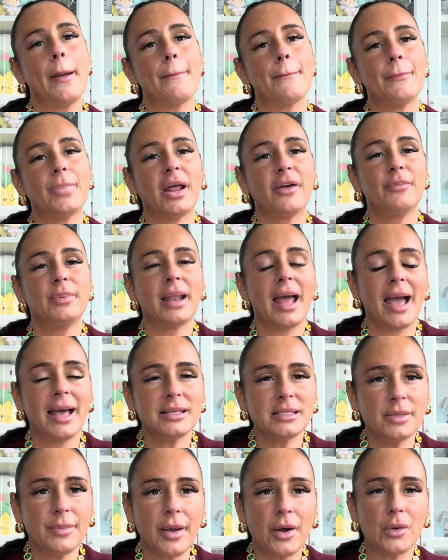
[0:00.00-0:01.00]
but I've been
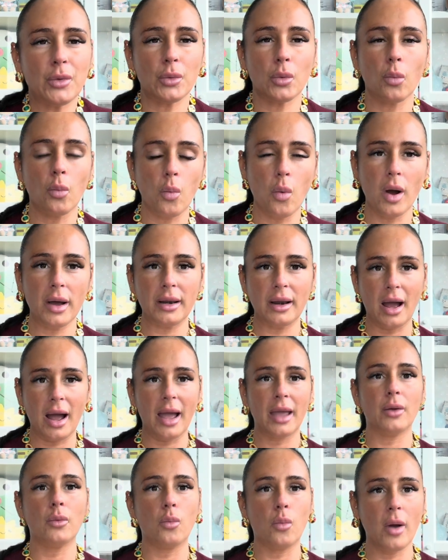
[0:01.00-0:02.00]
asked about what
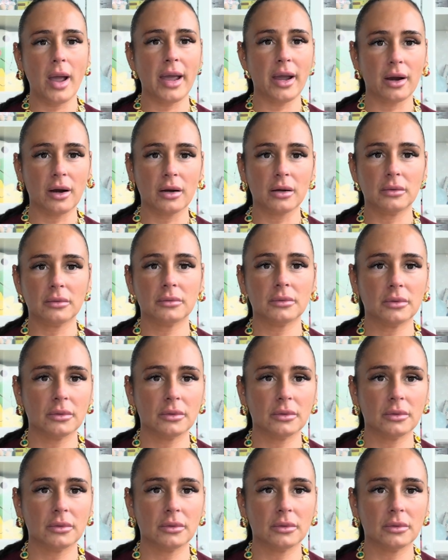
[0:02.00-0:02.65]
I wear,